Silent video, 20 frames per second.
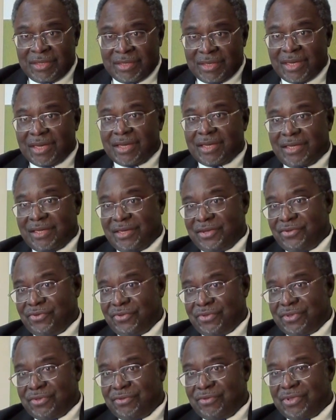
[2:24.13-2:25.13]
I agree
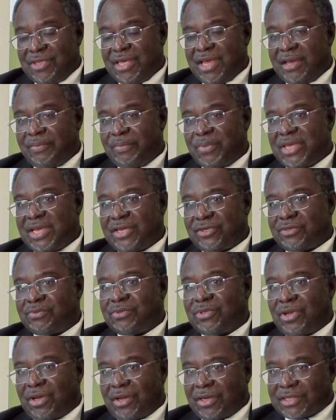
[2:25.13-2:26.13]
with you, they appear to
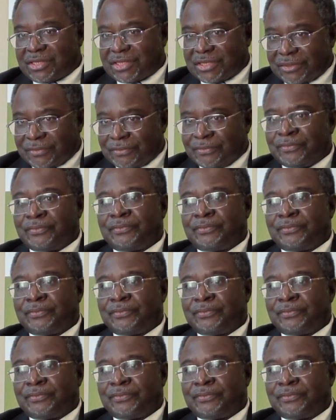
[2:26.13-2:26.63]
be locked.